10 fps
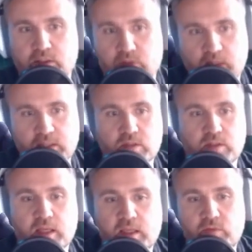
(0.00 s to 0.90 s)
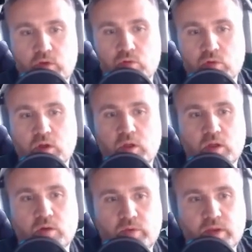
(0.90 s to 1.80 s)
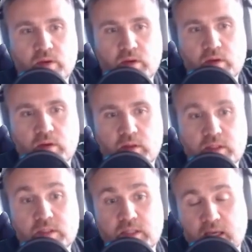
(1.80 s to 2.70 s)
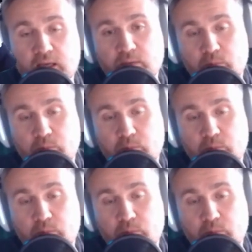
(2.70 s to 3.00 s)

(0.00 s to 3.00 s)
So that's gonna give you with it's gonna